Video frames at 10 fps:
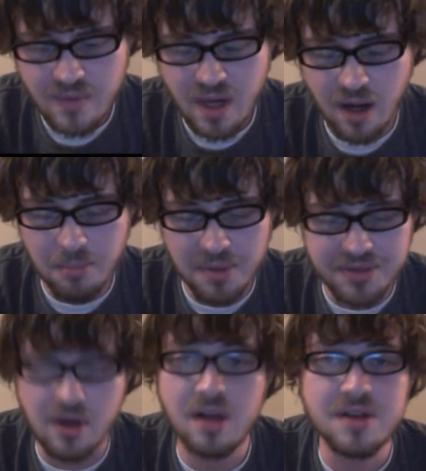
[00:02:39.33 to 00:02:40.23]
But
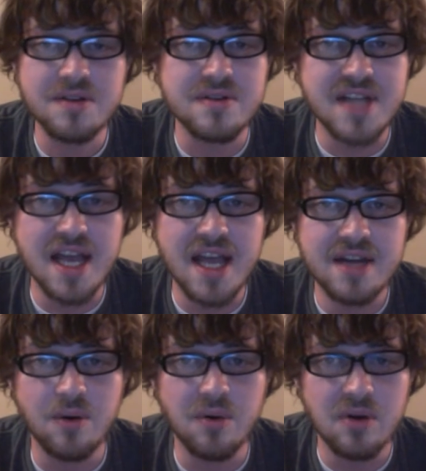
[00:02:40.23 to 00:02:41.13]
they're all either
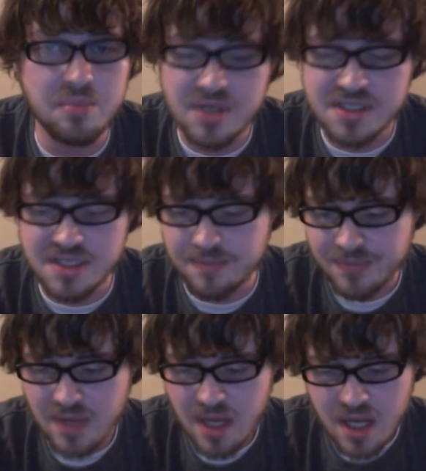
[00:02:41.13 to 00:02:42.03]
dead or in prison.
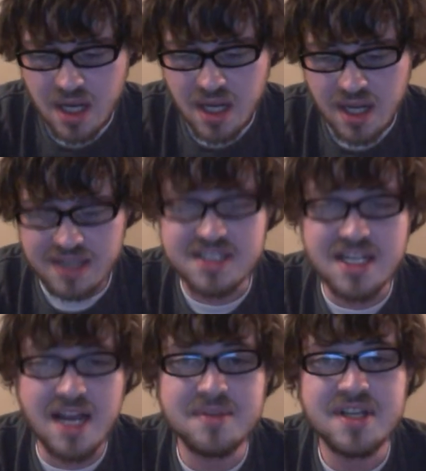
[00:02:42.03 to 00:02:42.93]

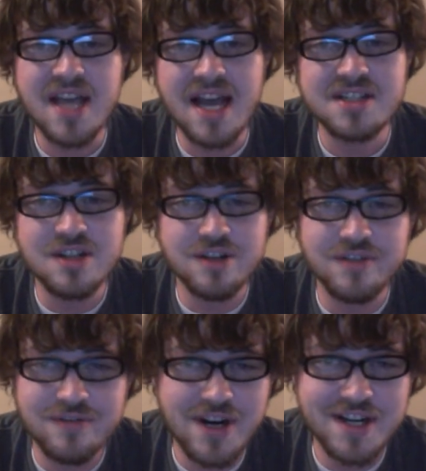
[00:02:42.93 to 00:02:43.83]
Except
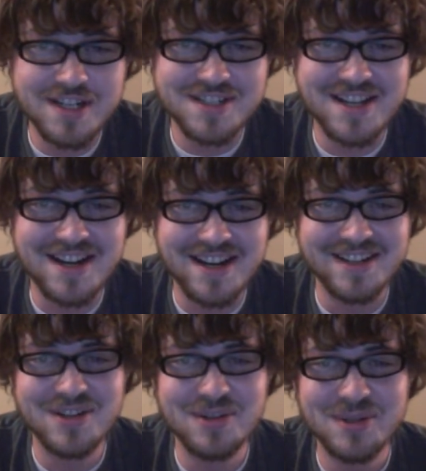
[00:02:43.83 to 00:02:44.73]
Casanova
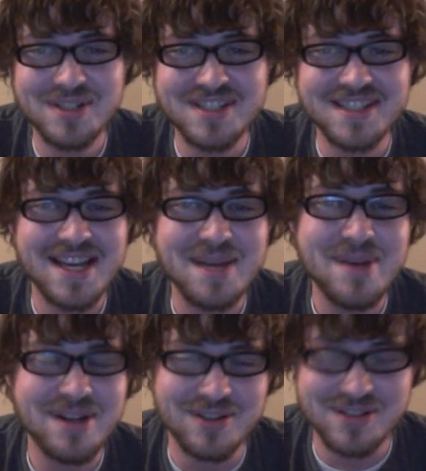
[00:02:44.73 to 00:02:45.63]
Frankenstein, who is in a
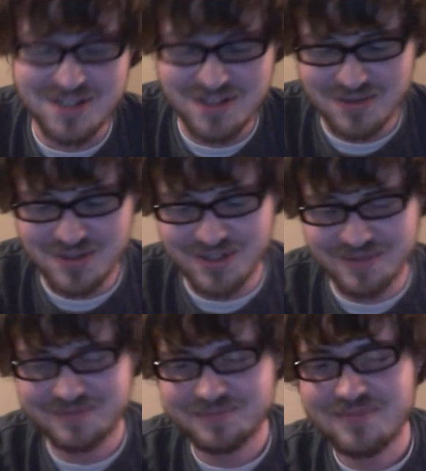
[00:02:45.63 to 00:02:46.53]
mental institution.
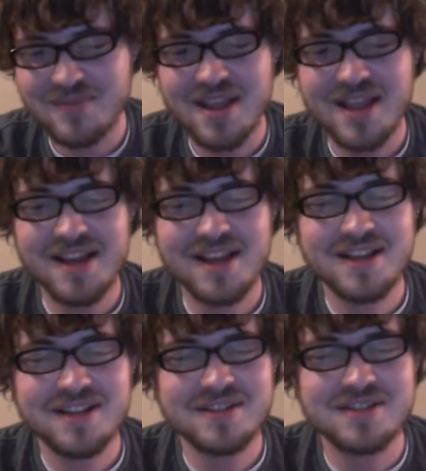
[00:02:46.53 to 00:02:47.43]

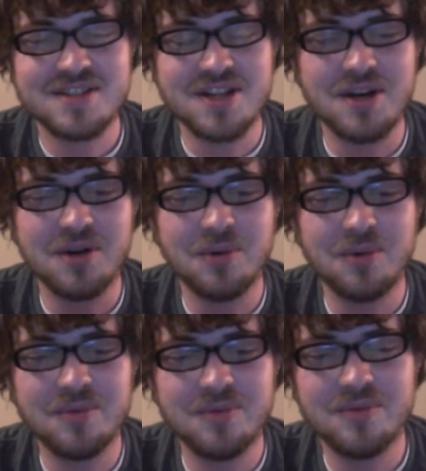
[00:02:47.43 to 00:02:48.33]

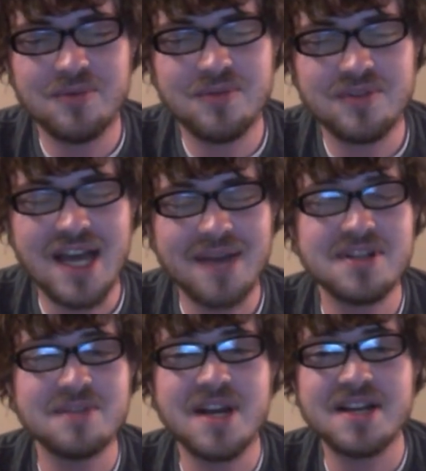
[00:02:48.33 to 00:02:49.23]
So
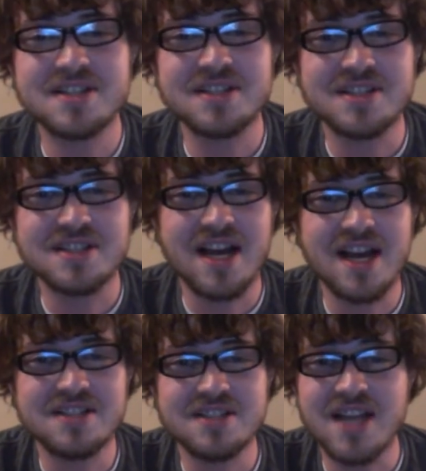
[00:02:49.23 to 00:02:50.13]
Captain Amazing
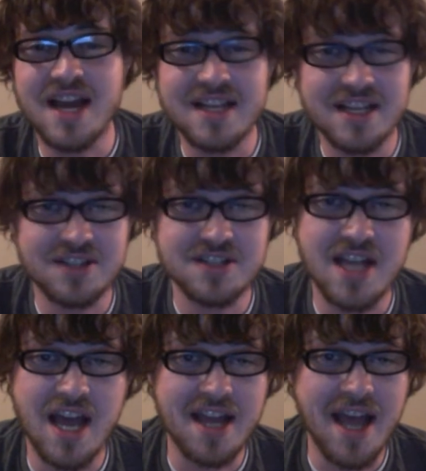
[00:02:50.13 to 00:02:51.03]
decides he's got to get this
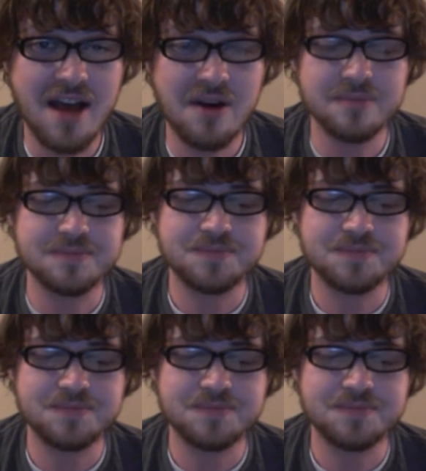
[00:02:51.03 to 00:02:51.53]
guy out.